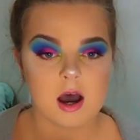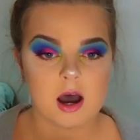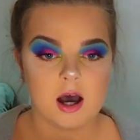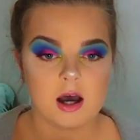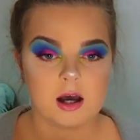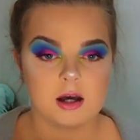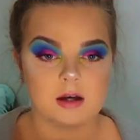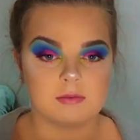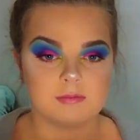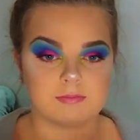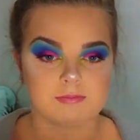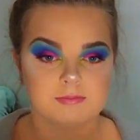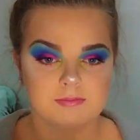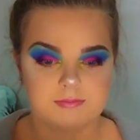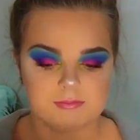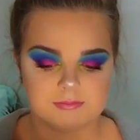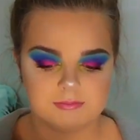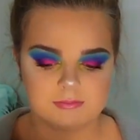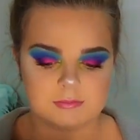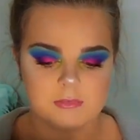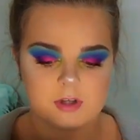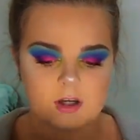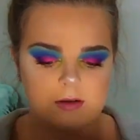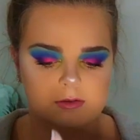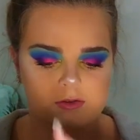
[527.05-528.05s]
um,
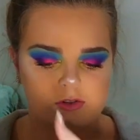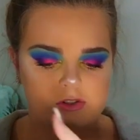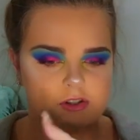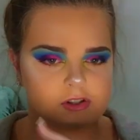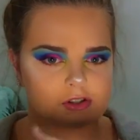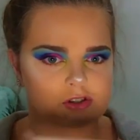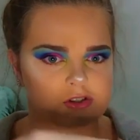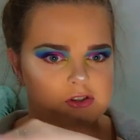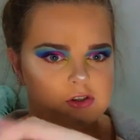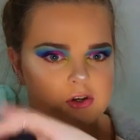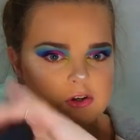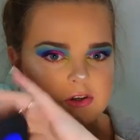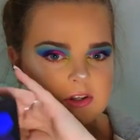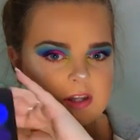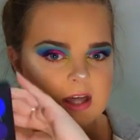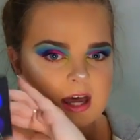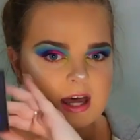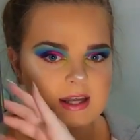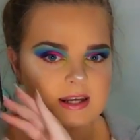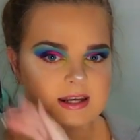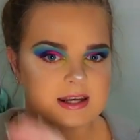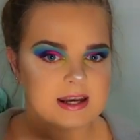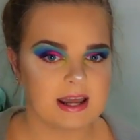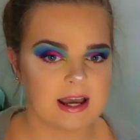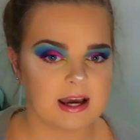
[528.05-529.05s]
I'll just show
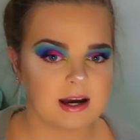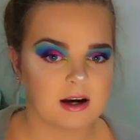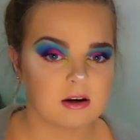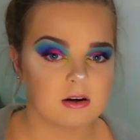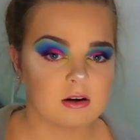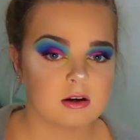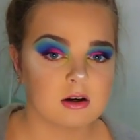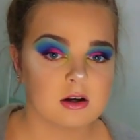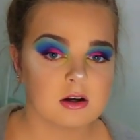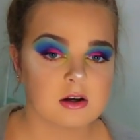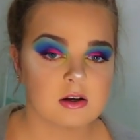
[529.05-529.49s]
that now.